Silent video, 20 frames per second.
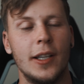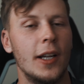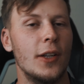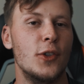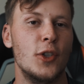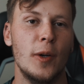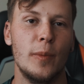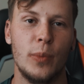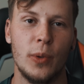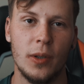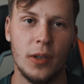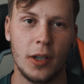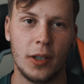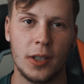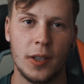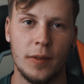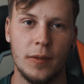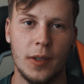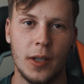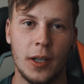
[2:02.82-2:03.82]
get some
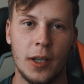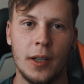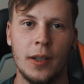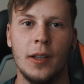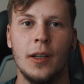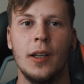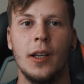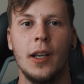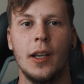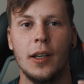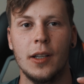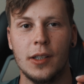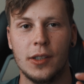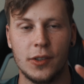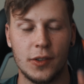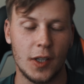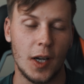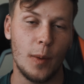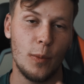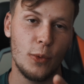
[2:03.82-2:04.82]
productive done.
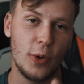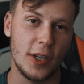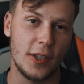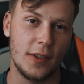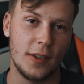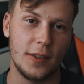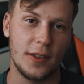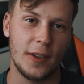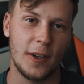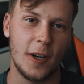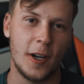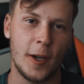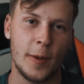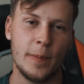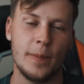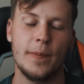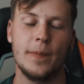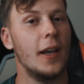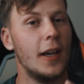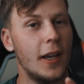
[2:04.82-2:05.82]
Stop wasting
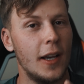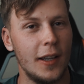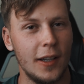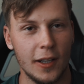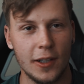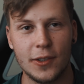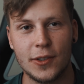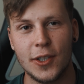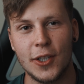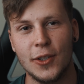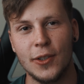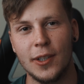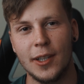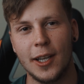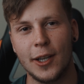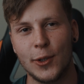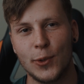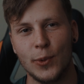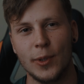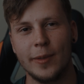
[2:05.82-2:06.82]
time, and I'll see you in the
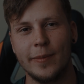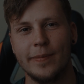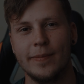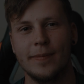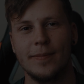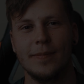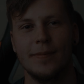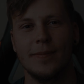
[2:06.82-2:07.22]
next one.